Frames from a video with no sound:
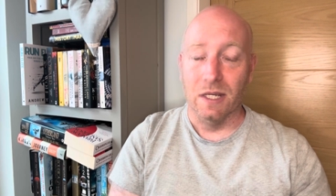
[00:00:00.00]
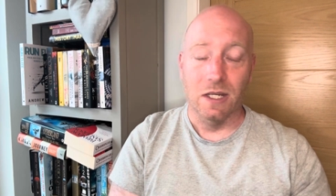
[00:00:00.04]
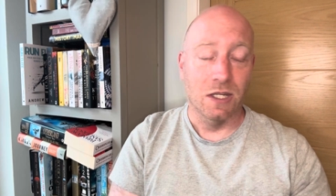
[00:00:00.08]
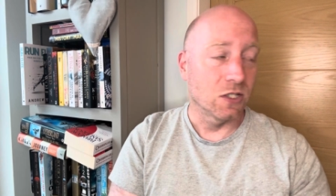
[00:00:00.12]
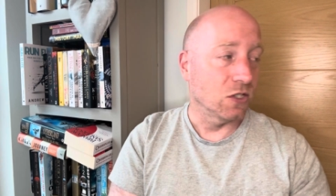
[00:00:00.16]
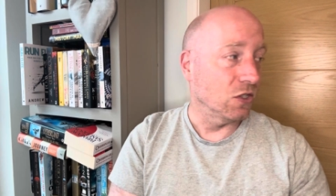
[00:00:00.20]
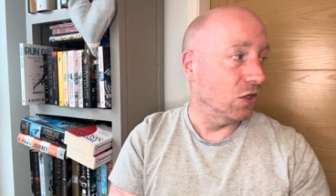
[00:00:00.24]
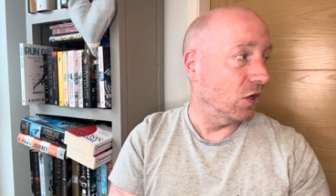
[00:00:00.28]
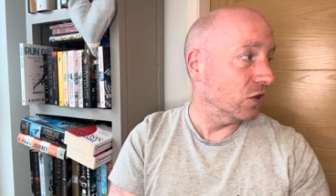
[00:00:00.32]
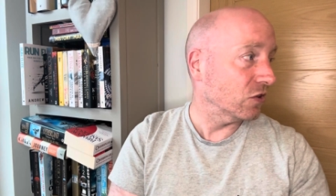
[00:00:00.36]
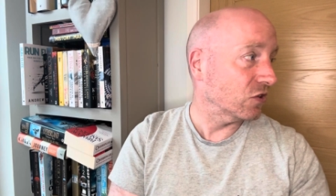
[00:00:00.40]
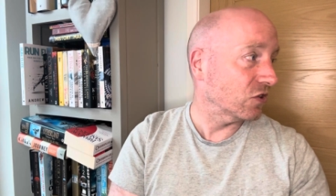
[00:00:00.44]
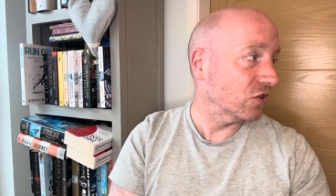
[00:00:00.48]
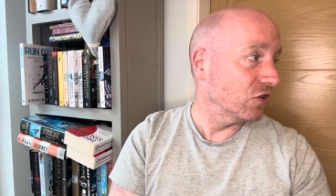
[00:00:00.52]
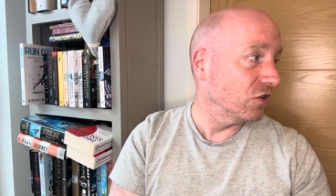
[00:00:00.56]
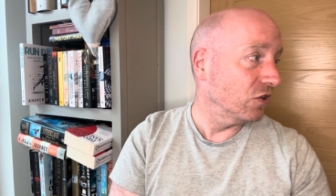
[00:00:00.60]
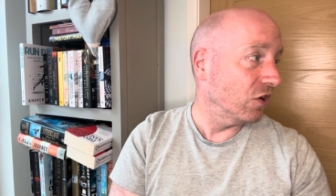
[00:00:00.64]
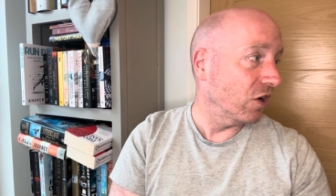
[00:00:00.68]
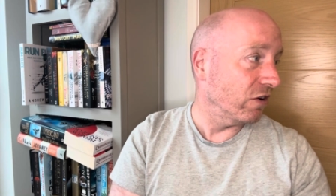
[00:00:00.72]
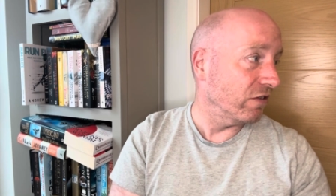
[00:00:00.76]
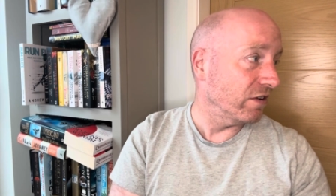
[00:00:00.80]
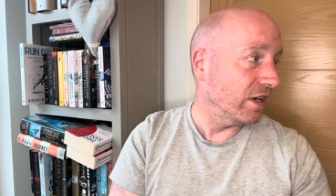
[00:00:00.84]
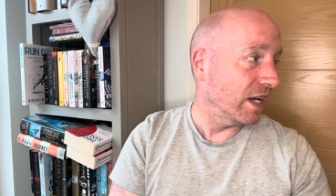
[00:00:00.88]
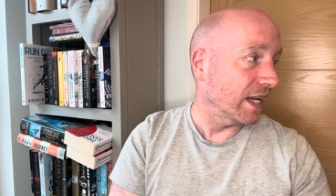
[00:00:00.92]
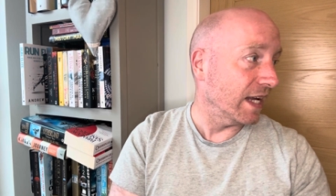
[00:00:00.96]
You're
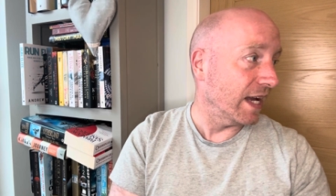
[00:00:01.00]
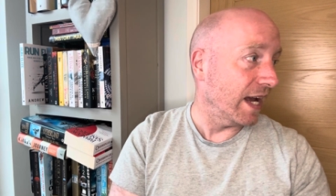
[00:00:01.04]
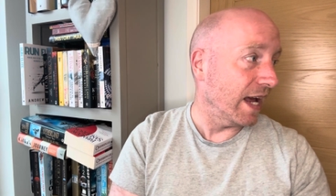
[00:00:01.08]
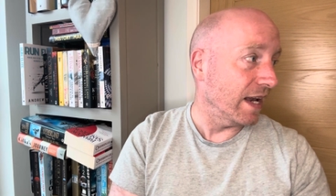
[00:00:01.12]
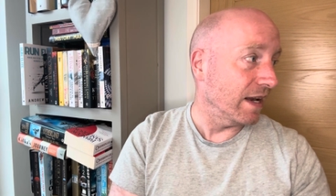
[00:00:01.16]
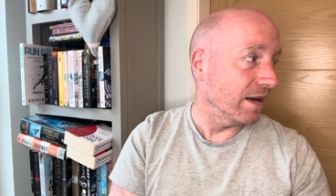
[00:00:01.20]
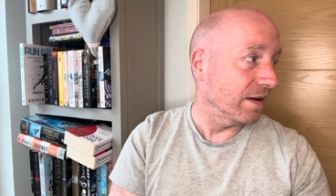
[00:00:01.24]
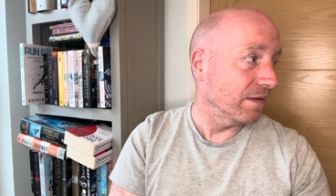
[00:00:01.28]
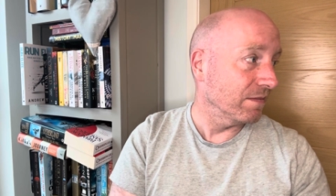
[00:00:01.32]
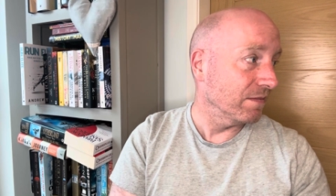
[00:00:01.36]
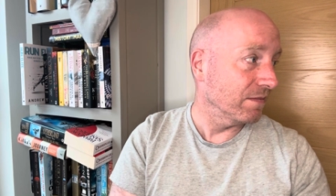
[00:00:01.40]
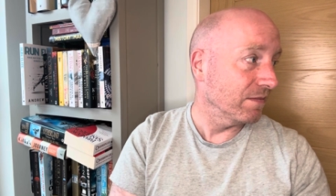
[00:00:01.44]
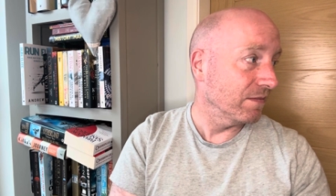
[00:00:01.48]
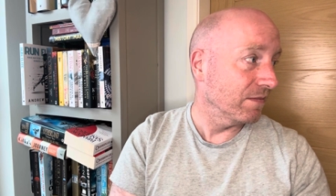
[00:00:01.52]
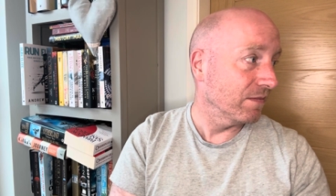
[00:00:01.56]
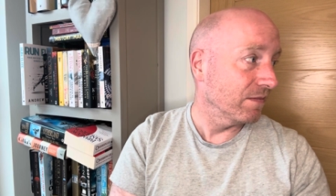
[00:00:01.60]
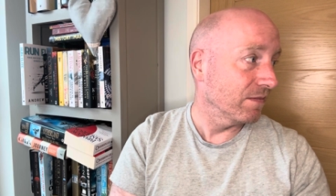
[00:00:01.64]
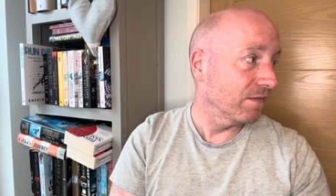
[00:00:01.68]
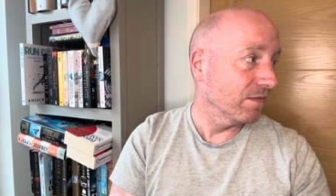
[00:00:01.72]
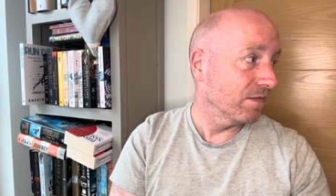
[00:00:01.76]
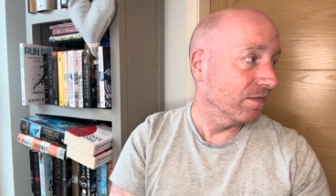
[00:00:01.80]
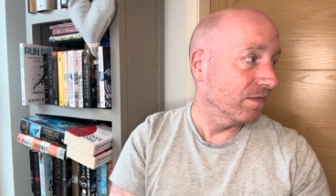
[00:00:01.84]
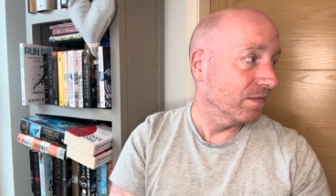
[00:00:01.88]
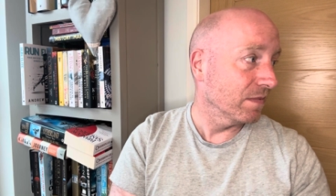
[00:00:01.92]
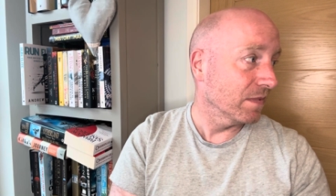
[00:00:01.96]
snoring again.
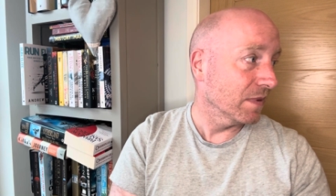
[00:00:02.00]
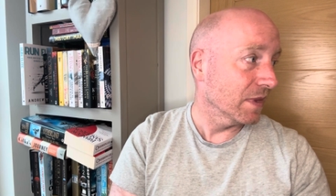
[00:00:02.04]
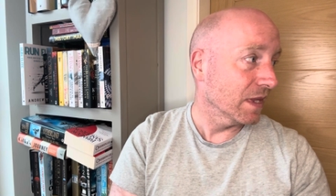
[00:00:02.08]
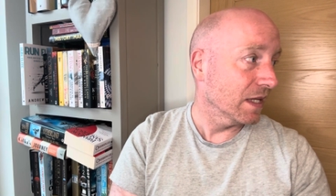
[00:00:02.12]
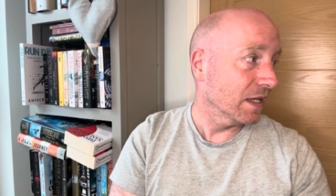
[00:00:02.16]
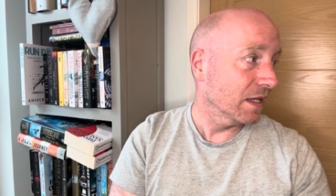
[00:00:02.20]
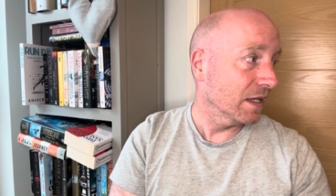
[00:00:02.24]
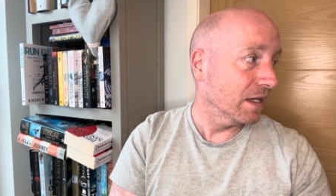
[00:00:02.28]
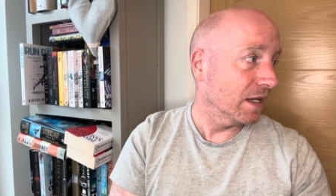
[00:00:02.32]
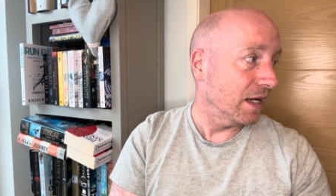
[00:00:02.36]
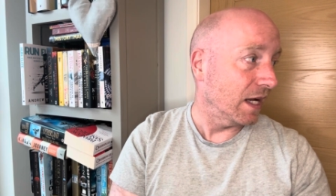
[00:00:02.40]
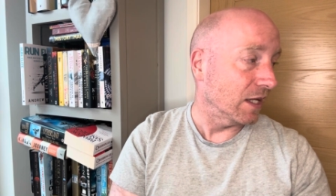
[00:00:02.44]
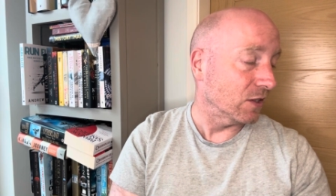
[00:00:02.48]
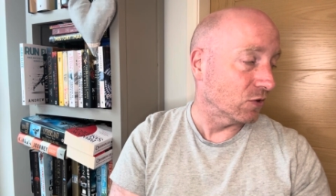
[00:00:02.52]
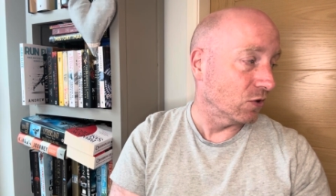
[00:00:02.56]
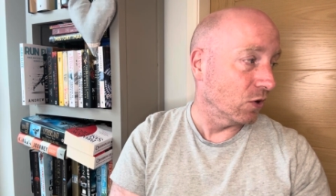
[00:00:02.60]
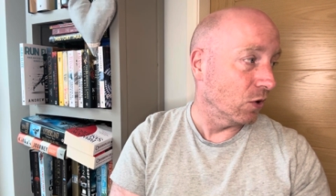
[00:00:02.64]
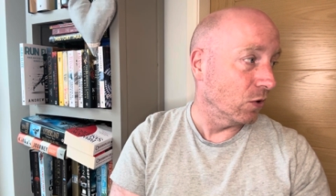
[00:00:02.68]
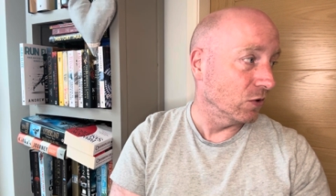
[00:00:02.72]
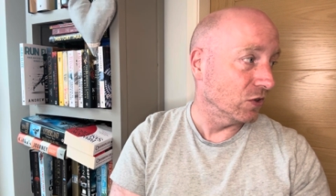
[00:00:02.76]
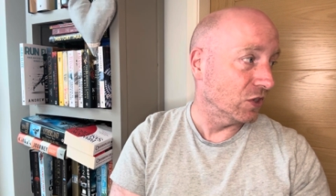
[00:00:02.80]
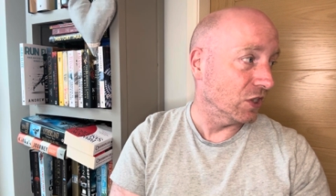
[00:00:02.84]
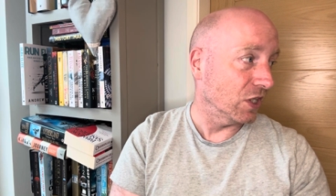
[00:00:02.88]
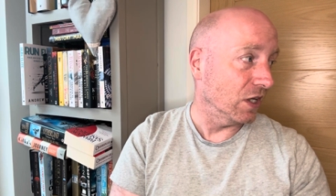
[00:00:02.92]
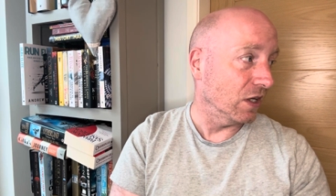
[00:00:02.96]
I
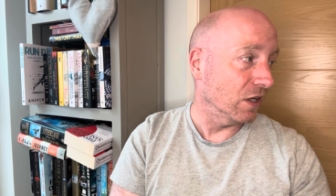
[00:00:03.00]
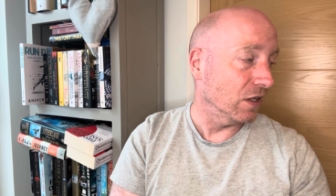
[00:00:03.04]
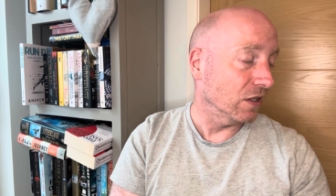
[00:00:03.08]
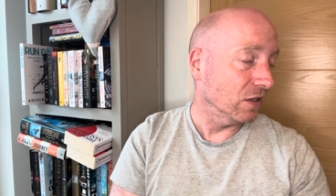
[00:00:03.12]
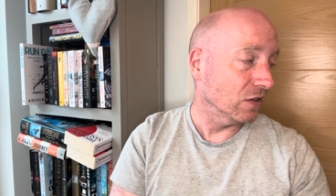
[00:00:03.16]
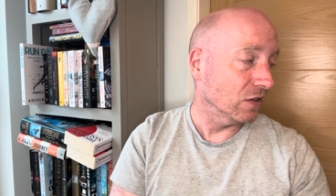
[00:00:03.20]
told you,